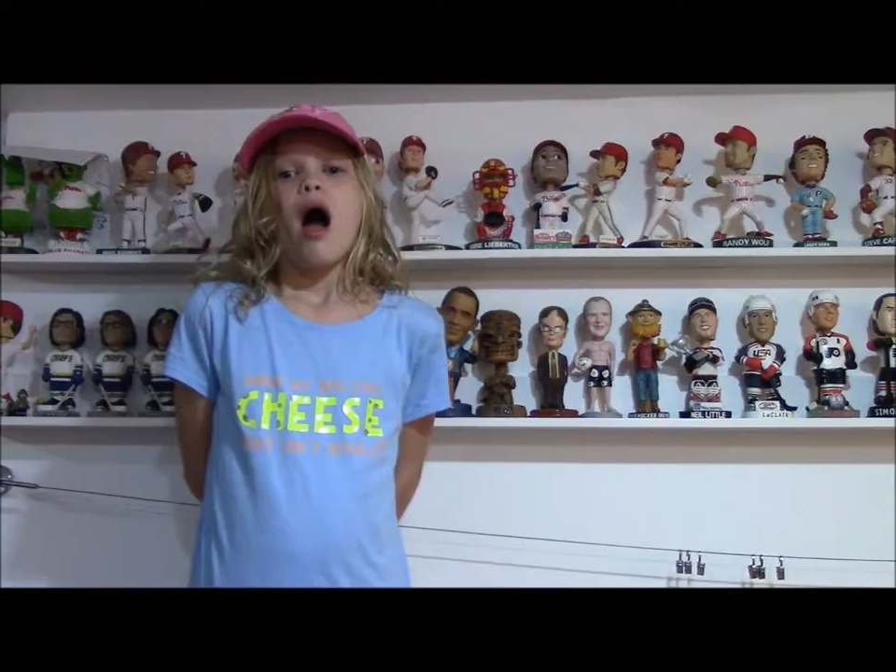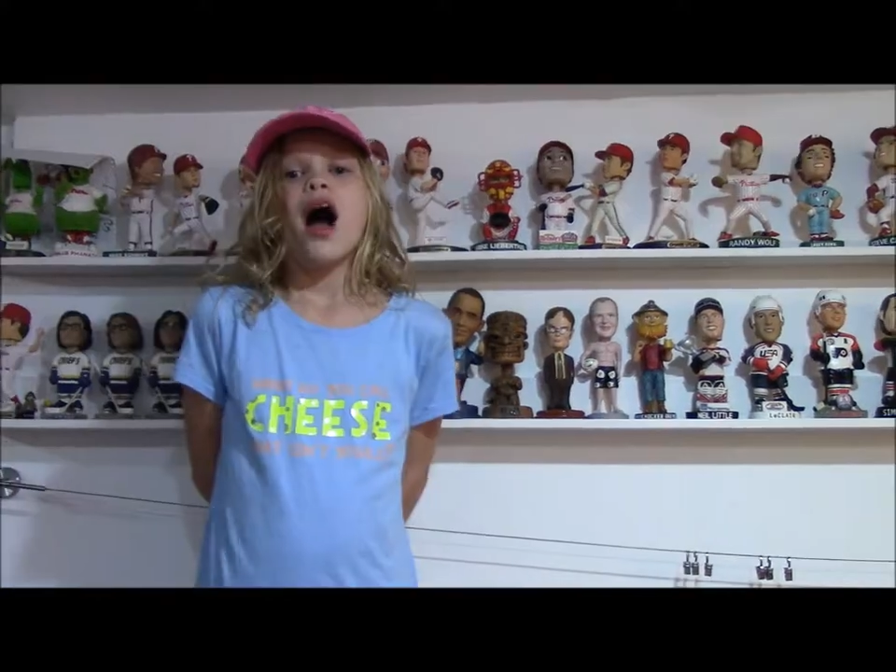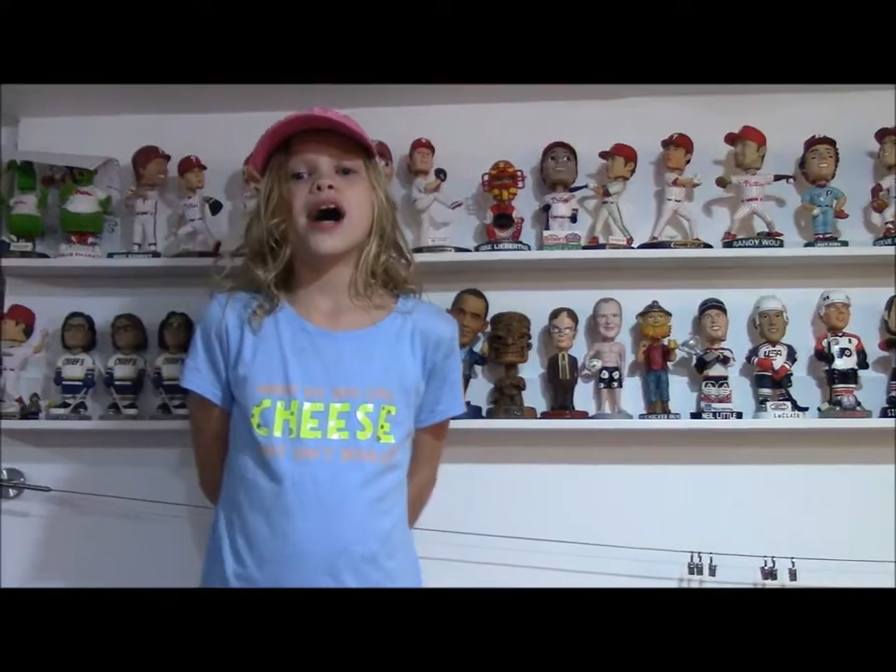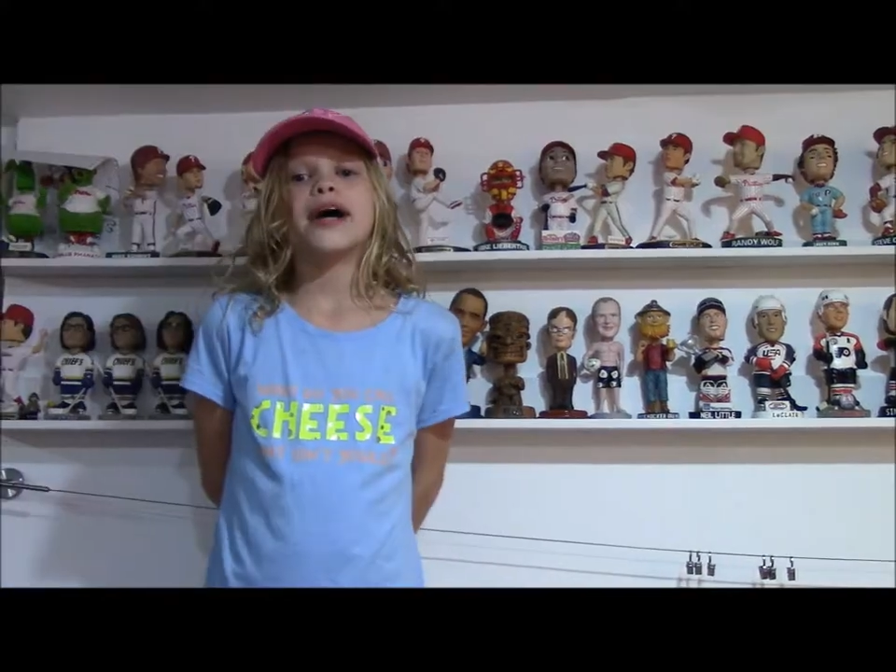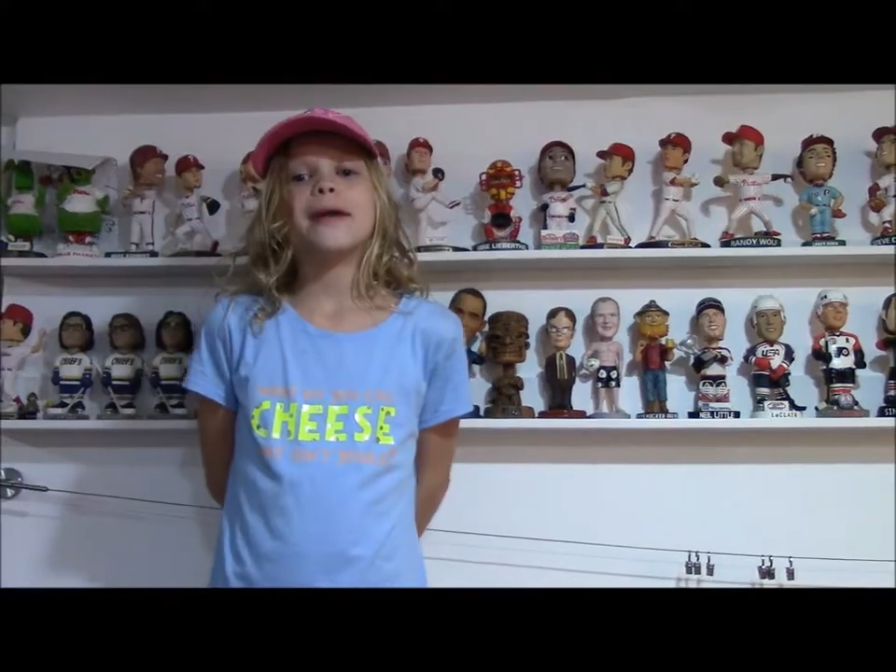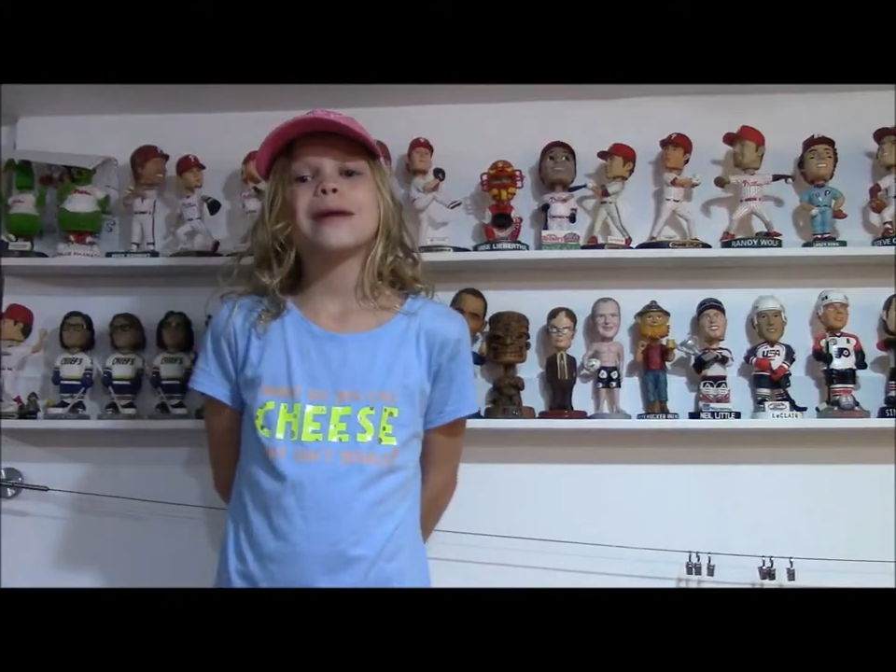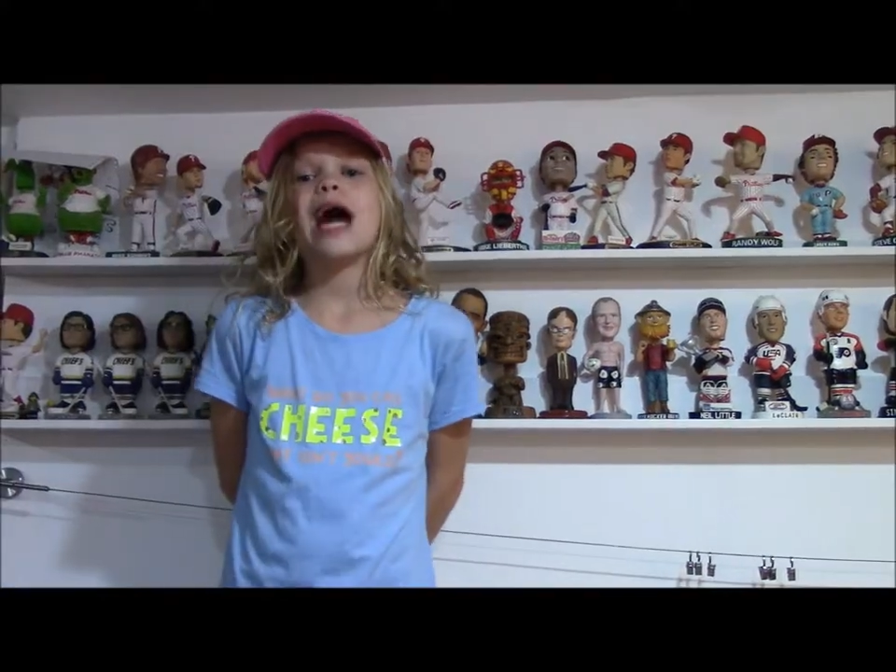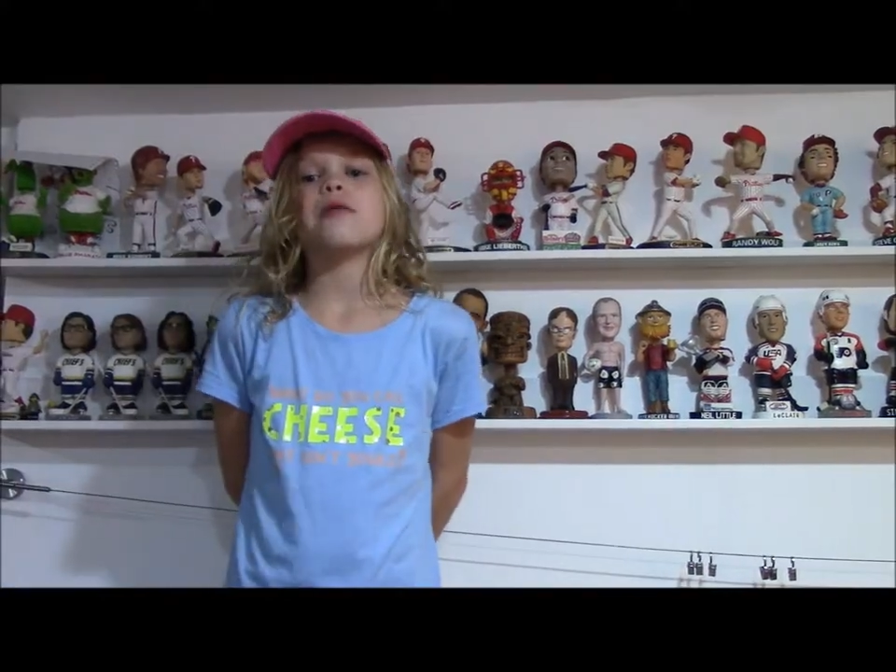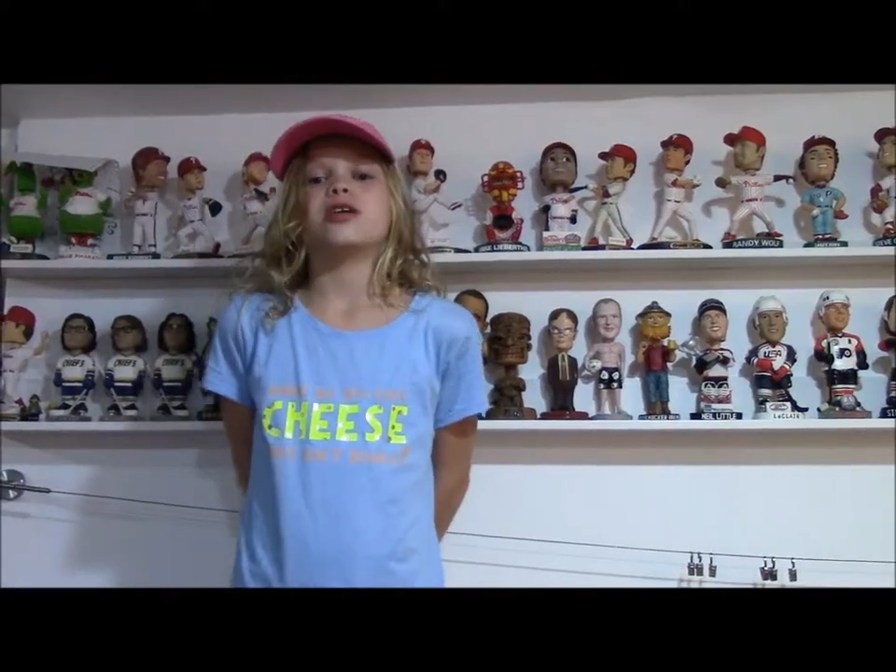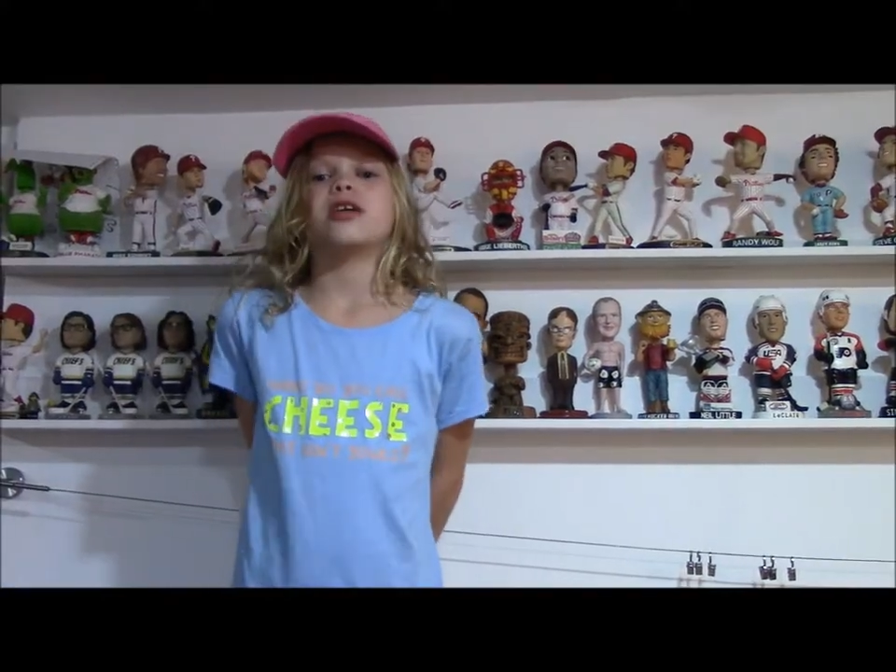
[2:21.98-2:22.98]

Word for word: Hi, I'm Cameron,